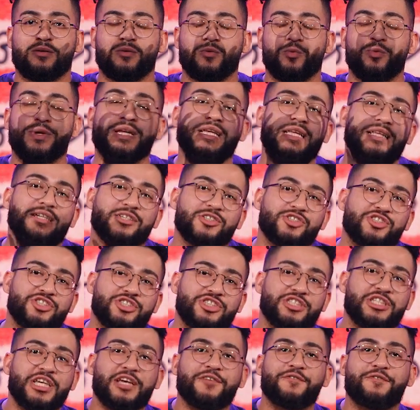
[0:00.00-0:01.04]
We need to
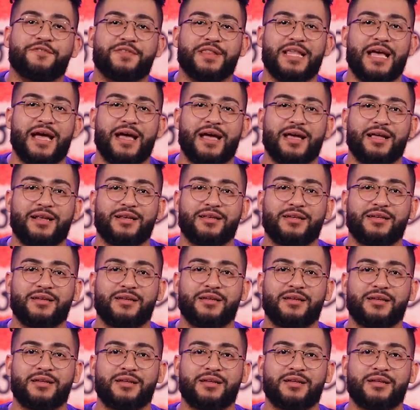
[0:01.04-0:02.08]
shift that,
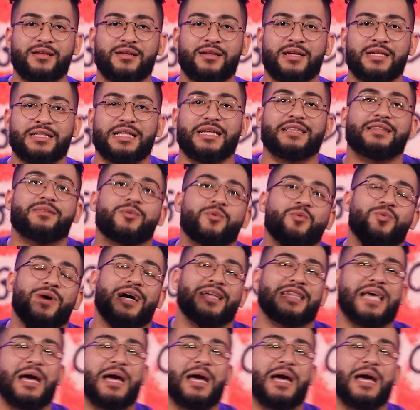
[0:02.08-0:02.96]
that, wow,